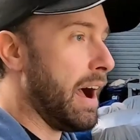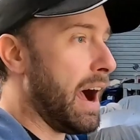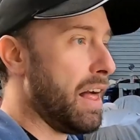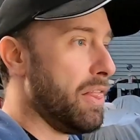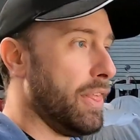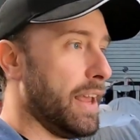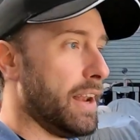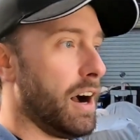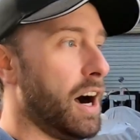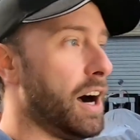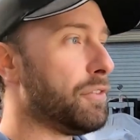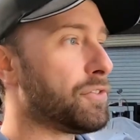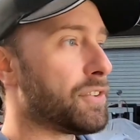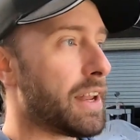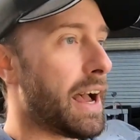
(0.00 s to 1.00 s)
And then
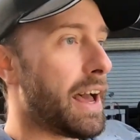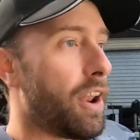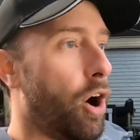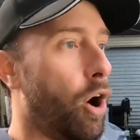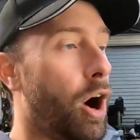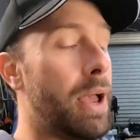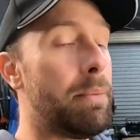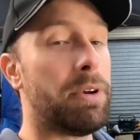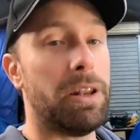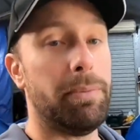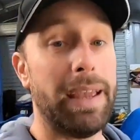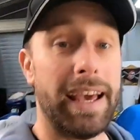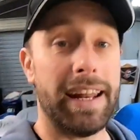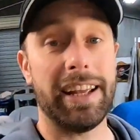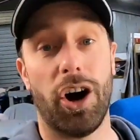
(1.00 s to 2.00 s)
after that, I'm going to
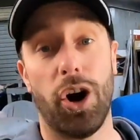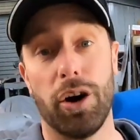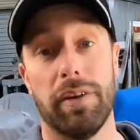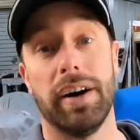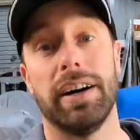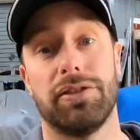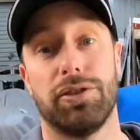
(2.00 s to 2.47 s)
be heading over